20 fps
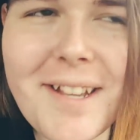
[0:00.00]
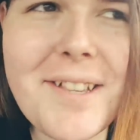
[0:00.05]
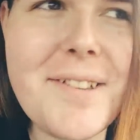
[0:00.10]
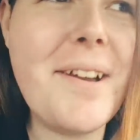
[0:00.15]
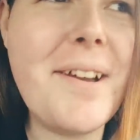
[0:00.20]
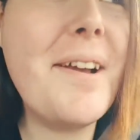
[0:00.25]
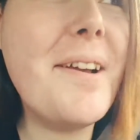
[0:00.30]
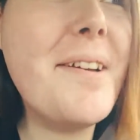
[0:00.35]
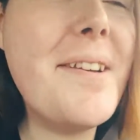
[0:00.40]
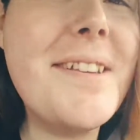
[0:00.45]

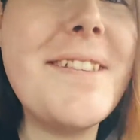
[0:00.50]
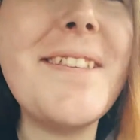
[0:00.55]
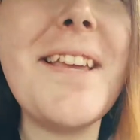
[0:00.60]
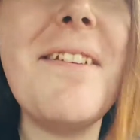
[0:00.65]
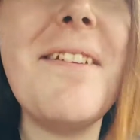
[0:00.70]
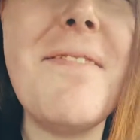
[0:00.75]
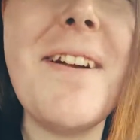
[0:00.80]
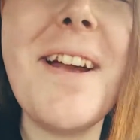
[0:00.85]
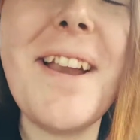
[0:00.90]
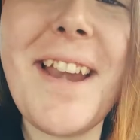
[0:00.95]
so I'm going to
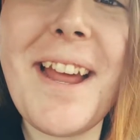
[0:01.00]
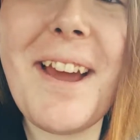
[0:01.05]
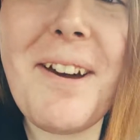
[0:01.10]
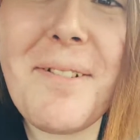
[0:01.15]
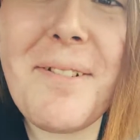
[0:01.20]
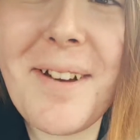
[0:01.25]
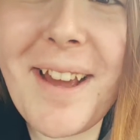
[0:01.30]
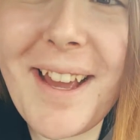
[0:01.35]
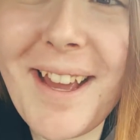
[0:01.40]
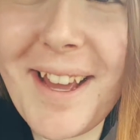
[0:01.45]
say right
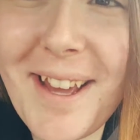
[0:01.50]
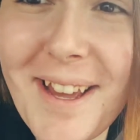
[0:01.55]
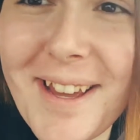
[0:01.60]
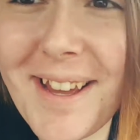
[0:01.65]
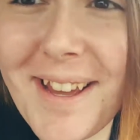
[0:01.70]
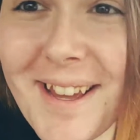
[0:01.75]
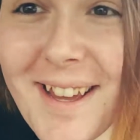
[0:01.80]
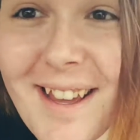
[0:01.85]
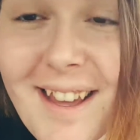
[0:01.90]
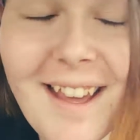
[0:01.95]
now,
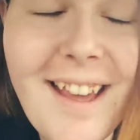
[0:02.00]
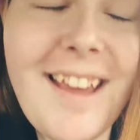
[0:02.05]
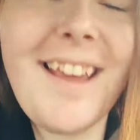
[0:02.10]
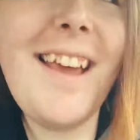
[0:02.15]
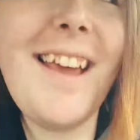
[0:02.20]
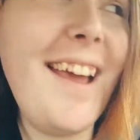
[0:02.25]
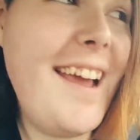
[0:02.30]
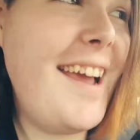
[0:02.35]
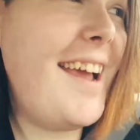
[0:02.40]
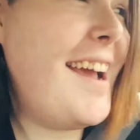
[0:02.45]

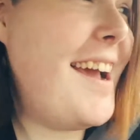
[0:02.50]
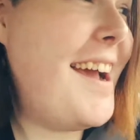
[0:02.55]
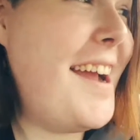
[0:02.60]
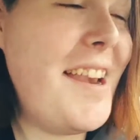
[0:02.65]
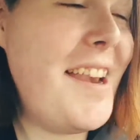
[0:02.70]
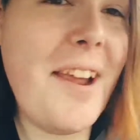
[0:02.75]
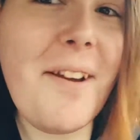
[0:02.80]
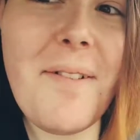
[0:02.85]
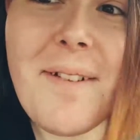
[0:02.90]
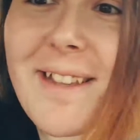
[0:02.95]
I
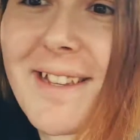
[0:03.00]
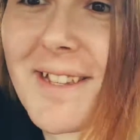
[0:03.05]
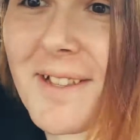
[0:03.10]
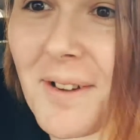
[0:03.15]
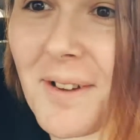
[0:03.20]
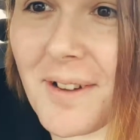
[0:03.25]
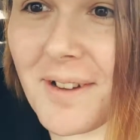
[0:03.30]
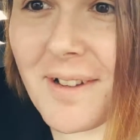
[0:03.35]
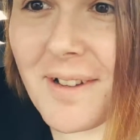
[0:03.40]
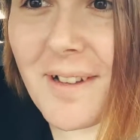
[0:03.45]
know it's
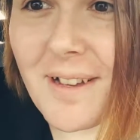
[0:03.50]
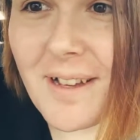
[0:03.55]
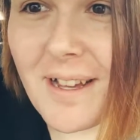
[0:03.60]
not